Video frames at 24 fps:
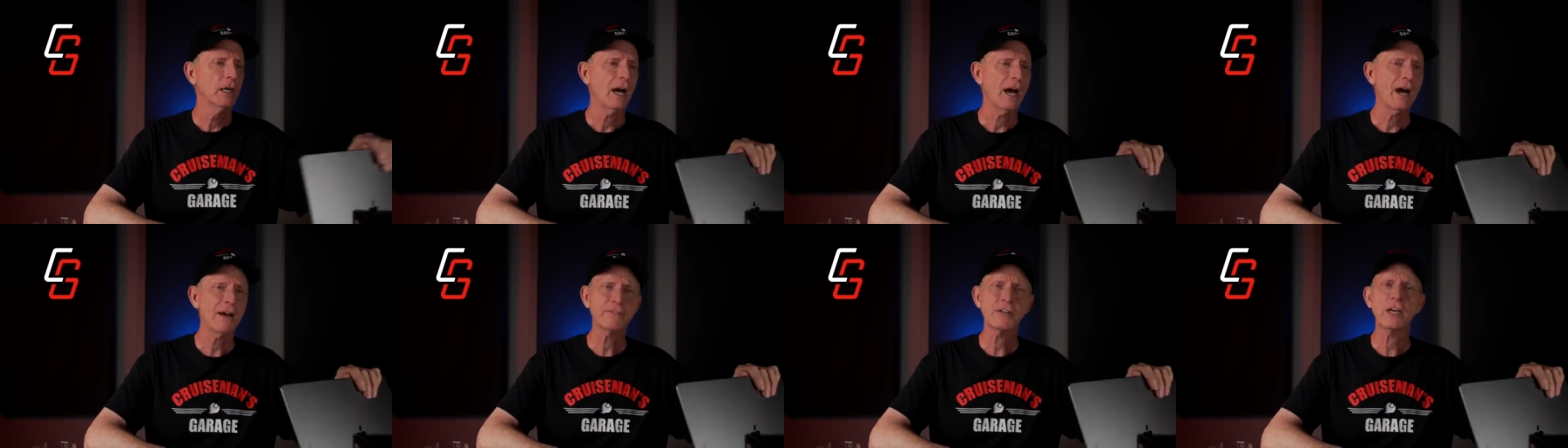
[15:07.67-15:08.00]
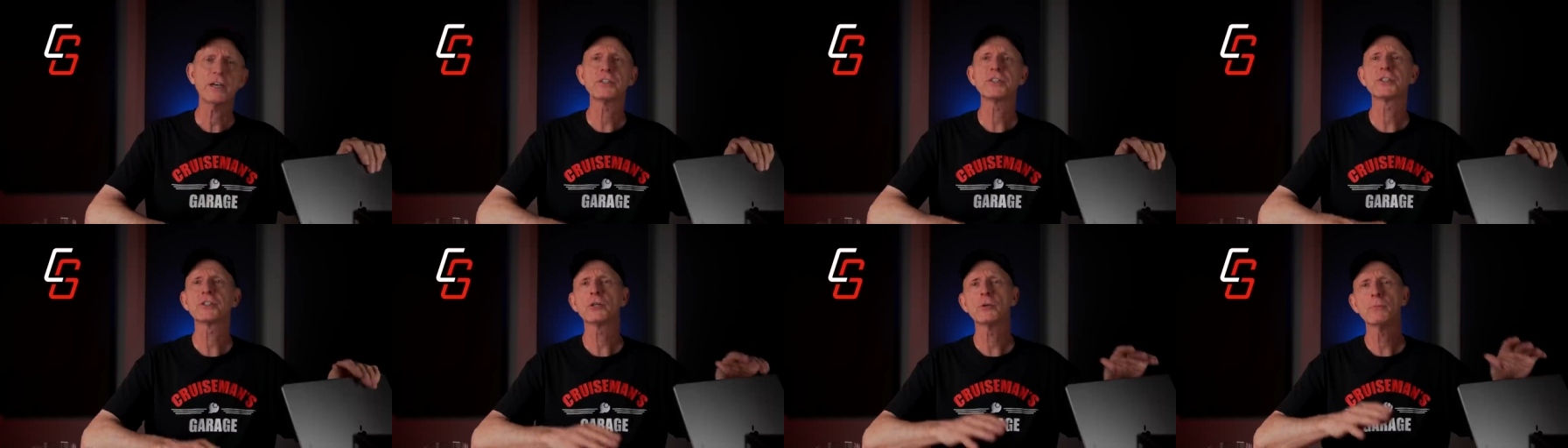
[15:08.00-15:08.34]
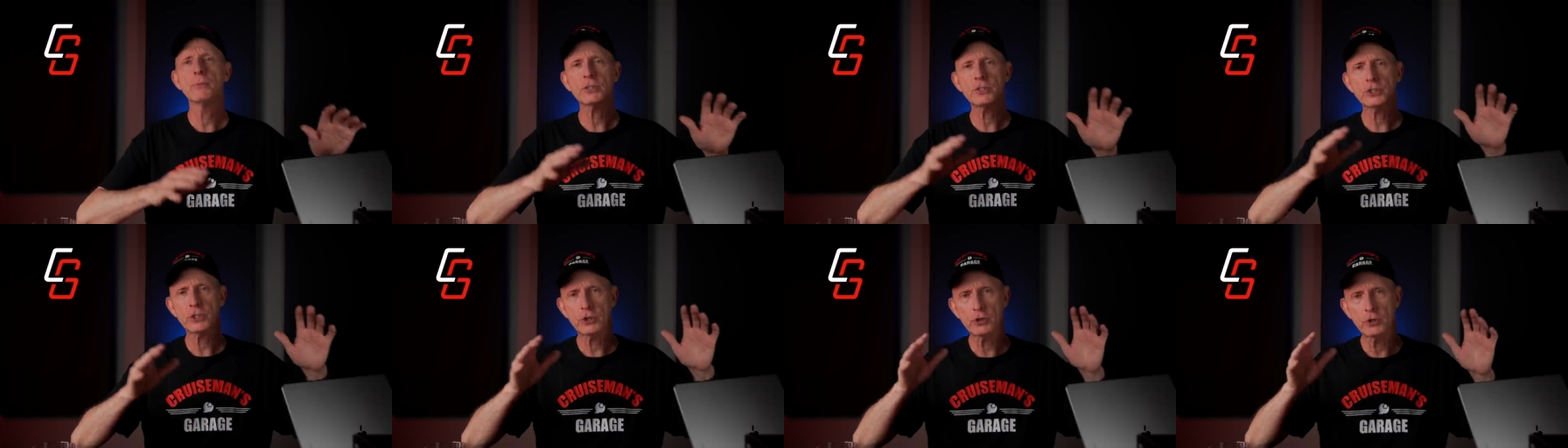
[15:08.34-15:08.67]
I've got so
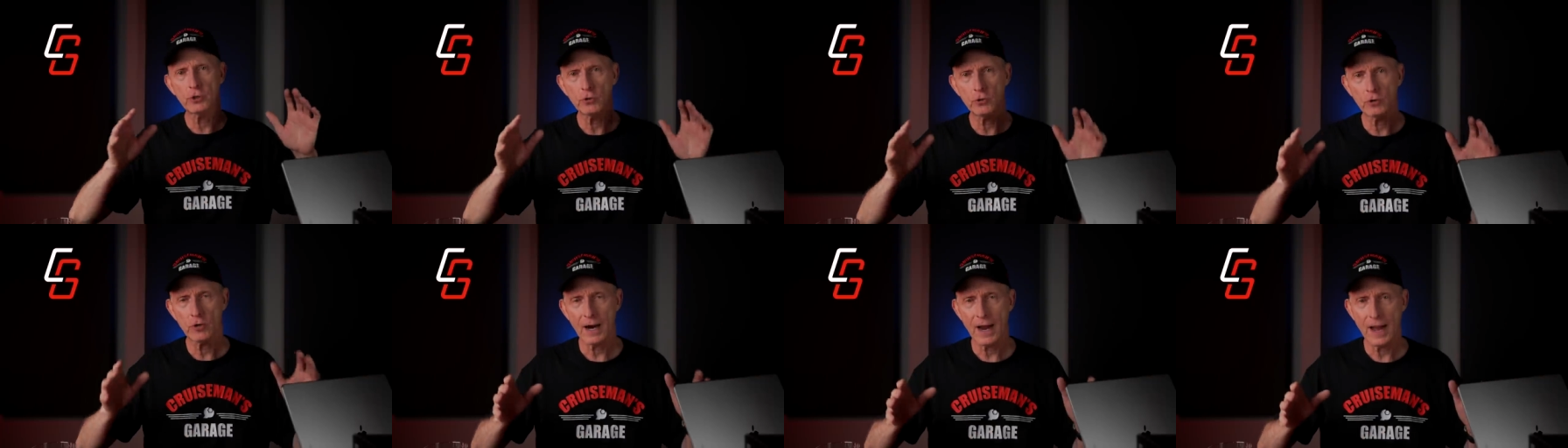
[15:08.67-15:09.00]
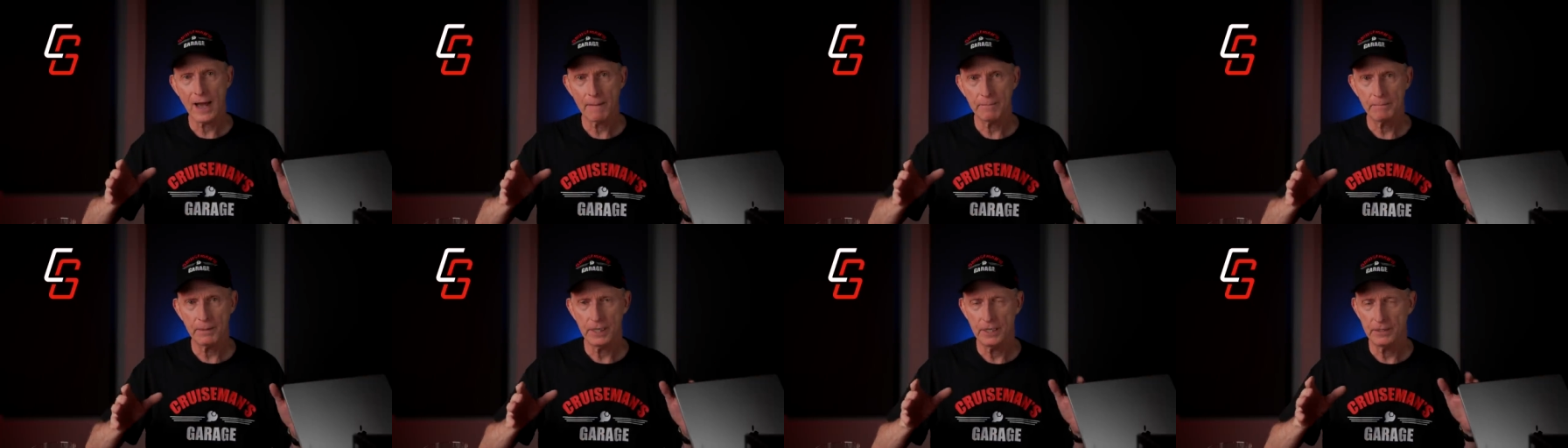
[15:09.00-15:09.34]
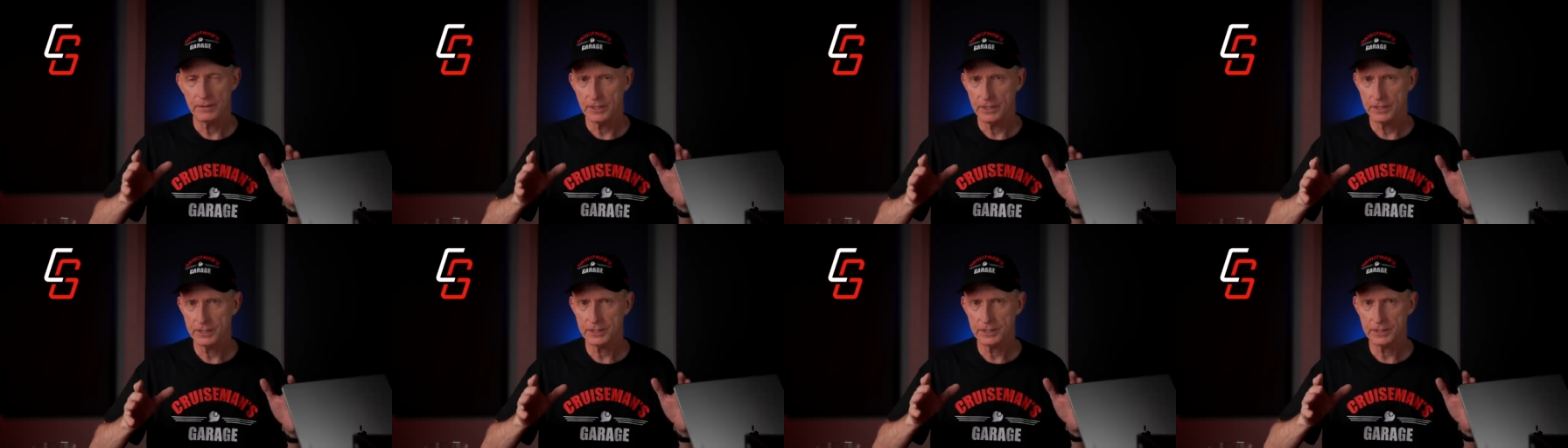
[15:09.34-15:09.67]
much crap
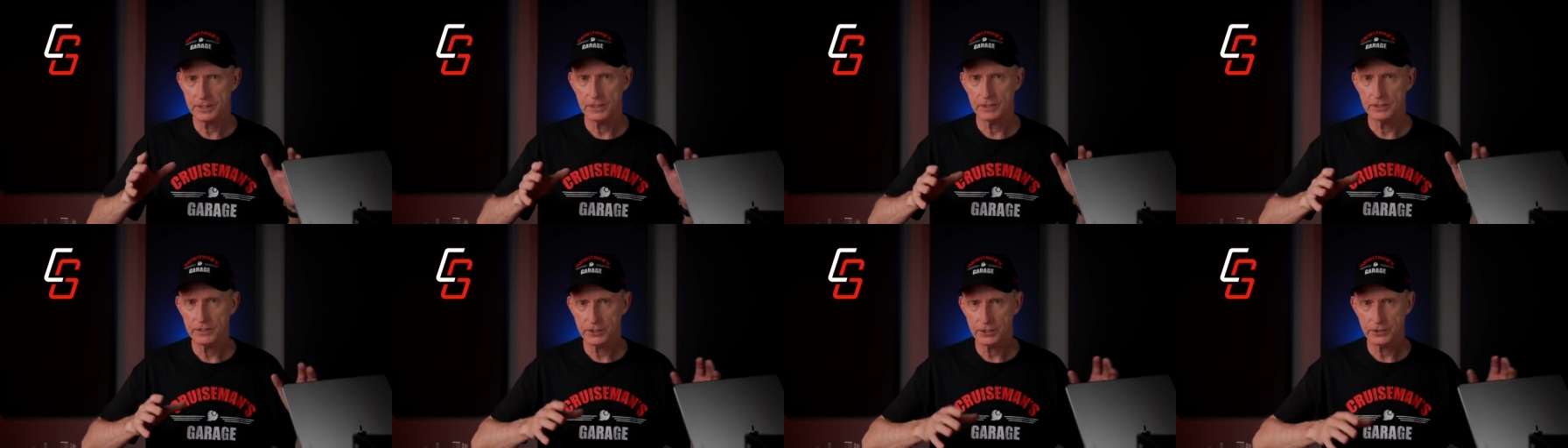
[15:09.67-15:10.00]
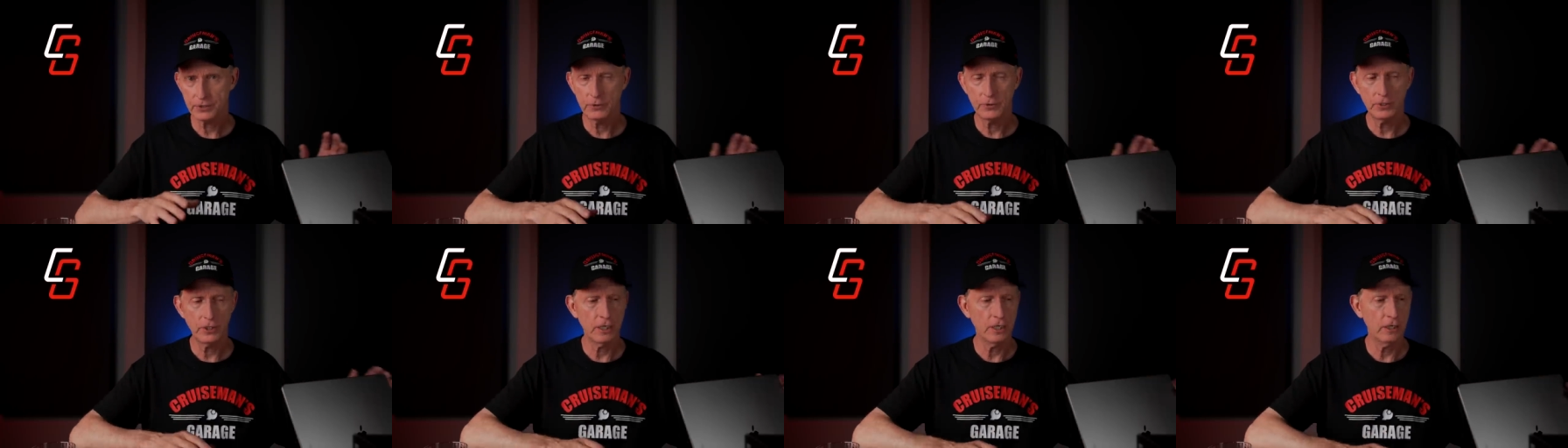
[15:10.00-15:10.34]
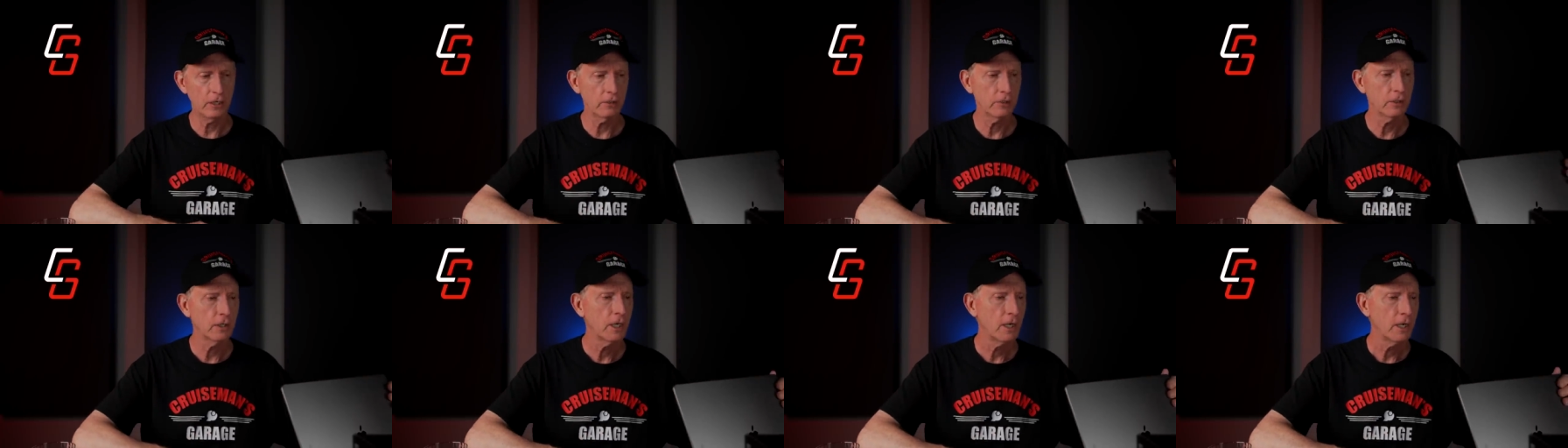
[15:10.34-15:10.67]
in this
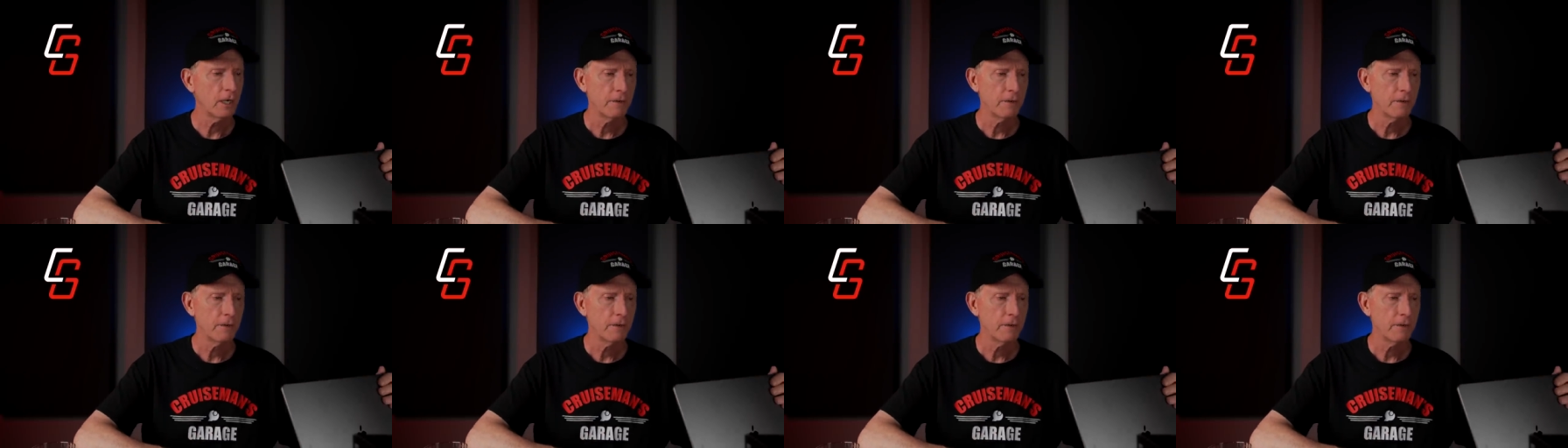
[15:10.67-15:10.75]
studio.